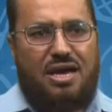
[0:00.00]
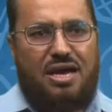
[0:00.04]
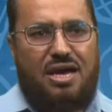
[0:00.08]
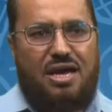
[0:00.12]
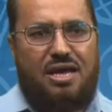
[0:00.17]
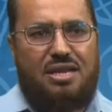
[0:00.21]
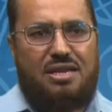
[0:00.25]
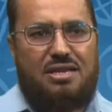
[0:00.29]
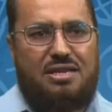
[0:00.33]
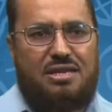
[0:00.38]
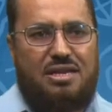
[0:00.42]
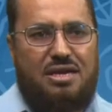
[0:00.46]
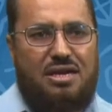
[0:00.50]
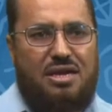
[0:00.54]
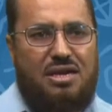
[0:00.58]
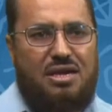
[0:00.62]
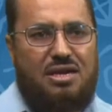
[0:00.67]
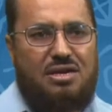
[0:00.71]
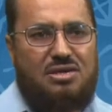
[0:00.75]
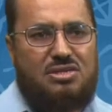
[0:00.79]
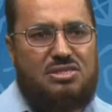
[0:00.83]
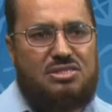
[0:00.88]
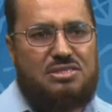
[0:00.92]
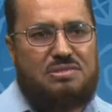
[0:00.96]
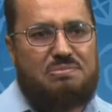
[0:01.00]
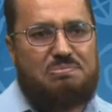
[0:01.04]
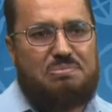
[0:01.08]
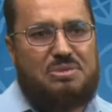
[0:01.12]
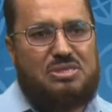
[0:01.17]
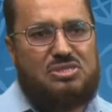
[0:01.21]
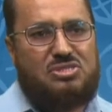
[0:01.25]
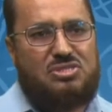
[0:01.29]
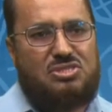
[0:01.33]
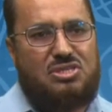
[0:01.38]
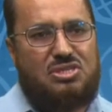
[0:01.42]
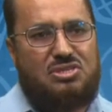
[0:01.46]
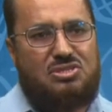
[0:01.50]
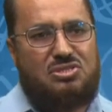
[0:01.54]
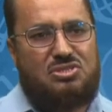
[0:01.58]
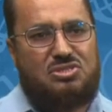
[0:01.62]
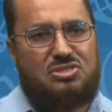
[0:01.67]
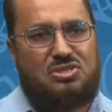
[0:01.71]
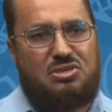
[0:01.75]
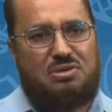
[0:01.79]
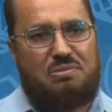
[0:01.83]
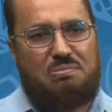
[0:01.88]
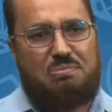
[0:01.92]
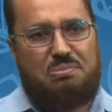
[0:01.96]
A large
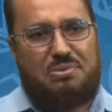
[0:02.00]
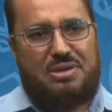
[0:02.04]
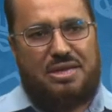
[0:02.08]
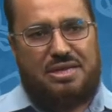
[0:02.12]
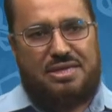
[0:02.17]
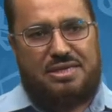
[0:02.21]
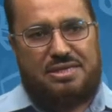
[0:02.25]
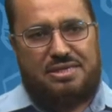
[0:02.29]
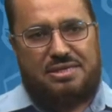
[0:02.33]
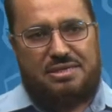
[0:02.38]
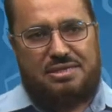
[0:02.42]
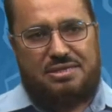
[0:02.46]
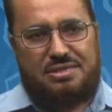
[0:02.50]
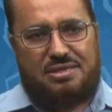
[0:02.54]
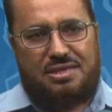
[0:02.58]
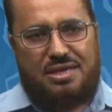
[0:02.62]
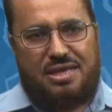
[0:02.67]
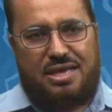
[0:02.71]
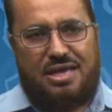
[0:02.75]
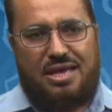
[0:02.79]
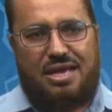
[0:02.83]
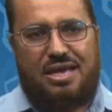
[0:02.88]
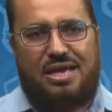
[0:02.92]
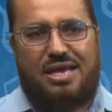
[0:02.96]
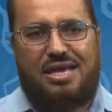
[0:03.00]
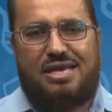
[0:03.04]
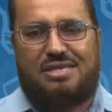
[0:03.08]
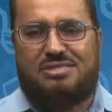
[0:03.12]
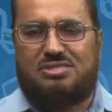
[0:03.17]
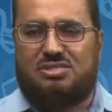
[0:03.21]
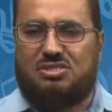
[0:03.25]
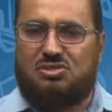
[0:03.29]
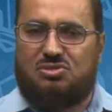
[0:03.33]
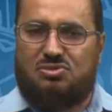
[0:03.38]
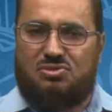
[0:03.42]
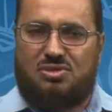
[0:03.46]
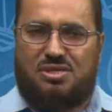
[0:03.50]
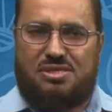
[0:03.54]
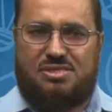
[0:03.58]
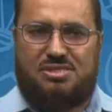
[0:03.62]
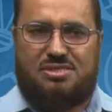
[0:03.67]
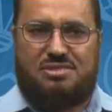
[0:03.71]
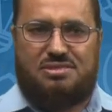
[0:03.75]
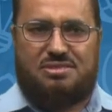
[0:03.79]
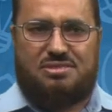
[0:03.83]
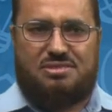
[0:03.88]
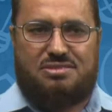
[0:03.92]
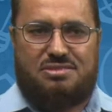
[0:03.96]
passenger plane has
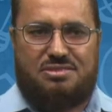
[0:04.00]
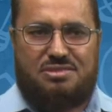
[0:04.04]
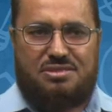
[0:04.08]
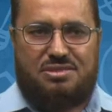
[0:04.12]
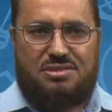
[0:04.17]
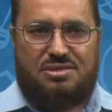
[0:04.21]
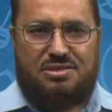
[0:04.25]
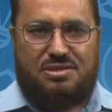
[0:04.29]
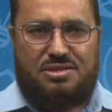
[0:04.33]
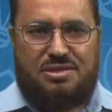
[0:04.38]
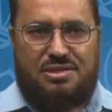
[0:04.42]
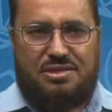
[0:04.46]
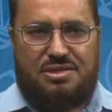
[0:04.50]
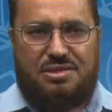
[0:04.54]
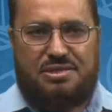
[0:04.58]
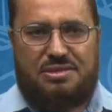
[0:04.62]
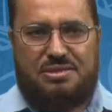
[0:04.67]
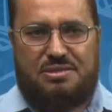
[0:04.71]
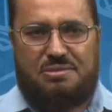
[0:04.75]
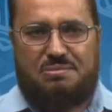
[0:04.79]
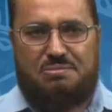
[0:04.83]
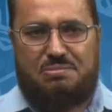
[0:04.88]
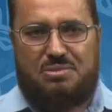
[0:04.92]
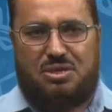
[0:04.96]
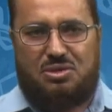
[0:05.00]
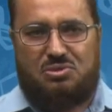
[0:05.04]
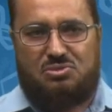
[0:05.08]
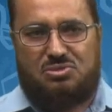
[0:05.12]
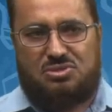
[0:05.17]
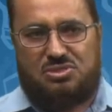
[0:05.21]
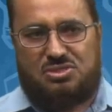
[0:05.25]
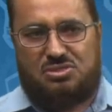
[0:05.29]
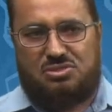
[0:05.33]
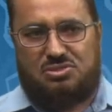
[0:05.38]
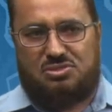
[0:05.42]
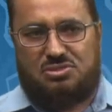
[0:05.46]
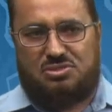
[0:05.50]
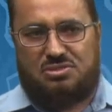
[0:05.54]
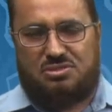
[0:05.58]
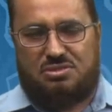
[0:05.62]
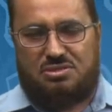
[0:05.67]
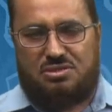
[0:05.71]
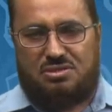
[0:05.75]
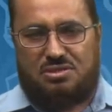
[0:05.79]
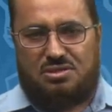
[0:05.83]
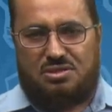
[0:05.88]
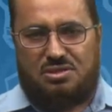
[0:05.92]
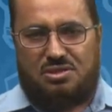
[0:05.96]
crashed in the mountains.
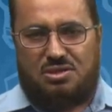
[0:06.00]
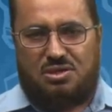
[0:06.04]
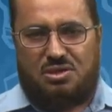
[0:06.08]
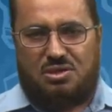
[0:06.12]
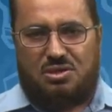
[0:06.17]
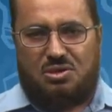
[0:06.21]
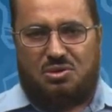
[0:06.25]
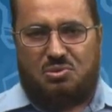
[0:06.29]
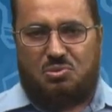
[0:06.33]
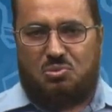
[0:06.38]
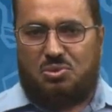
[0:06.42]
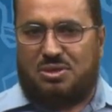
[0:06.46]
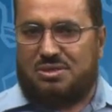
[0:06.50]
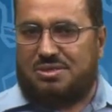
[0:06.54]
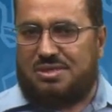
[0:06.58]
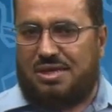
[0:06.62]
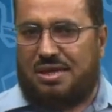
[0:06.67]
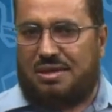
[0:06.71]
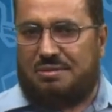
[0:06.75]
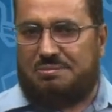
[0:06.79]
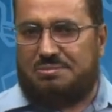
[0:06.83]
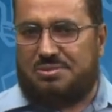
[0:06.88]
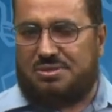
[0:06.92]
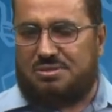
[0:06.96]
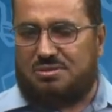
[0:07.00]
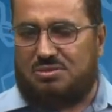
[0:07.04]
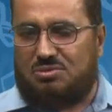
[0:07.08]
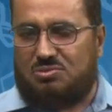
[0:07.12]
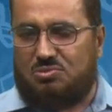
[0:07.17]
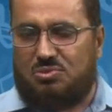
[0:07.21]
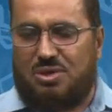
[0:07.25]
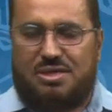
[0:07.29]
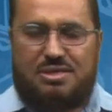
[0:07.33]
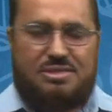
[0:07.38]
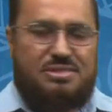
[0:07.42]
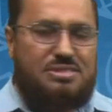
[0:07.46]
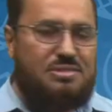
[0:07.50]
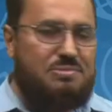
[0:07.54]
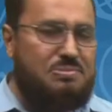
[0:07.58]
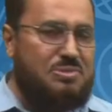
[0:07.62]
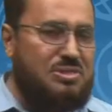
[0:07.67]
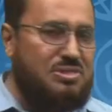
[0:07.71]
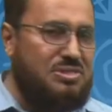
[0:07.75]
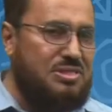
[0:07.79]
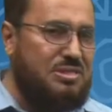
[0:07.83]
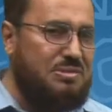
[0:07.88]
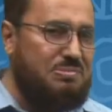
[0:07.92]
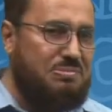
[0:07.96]
What happened? Why it's
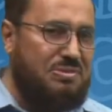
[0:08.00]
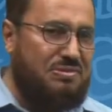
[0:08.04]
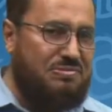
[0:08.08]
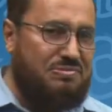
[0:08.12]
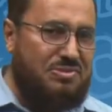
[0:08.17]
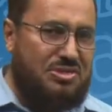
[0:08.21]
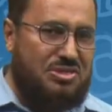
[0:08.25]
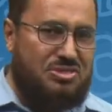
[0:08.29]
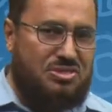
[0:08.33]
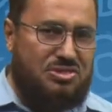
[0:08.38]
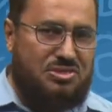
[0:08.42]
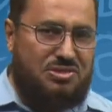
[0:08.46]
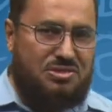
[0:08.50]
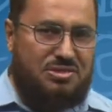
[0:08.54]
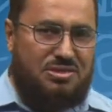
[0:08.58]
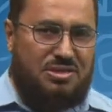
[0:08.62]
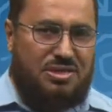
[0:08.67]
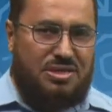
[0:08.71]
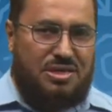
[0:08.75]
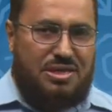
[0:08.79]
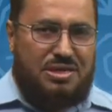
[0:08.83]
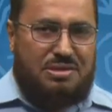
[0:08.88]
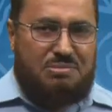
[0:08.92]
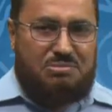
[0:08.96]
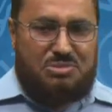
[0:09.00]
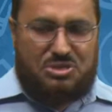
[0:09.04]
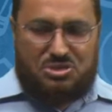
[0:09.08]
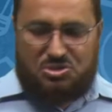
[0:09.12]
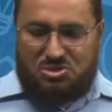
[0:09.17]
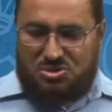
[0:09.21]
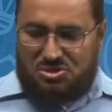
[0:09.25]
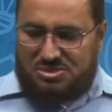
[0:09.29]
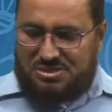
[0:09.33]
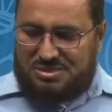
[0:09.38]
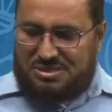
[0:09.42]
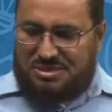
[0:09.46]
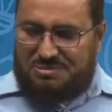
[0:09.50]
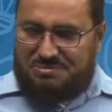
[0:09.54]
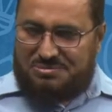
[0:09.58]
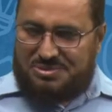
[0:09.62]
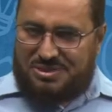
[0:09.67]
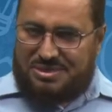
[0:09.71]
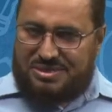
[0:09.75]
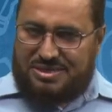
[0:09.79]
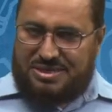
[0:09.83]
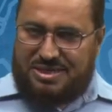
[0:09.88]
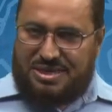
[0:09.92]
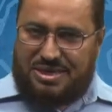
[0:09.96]
present perfect here? Because
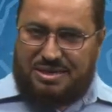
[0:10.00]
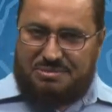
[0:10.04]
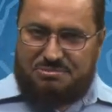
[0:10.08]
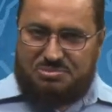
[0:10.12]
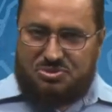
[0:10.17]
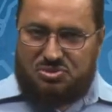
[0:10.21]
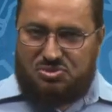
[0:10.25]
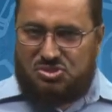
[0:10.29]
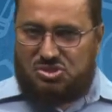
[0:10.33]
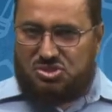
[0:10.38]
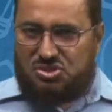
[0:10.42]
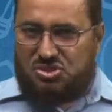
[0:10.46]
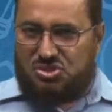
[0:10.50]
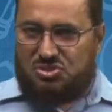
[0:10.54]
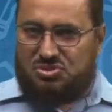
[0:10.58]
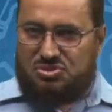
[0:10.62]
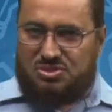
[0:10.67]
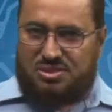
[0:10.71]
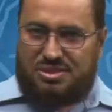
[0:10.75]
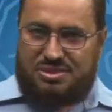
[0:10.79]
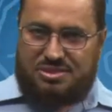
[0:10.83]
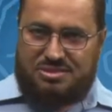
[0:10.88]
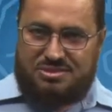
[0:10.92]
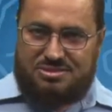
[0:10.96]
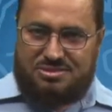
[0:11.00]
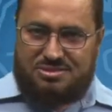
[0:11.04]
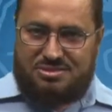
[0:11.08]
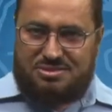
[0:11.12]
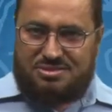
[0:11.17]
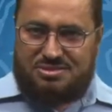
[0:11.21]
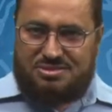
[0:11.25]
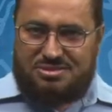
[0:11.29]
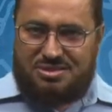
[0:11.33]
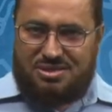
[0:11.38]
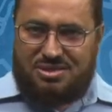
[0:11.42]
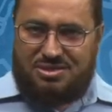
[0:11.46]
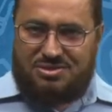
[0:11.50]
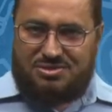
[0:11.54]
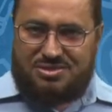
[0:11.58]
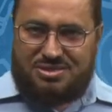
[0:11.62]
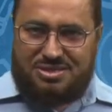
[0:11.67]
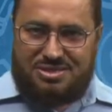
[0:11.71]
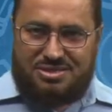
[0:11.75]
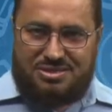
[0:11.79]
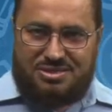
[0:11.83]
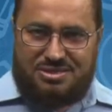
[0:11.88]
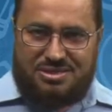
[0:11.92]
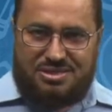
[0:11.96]
something happened recently.
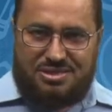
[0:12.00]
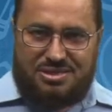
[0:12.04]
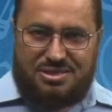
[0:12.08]
Okay?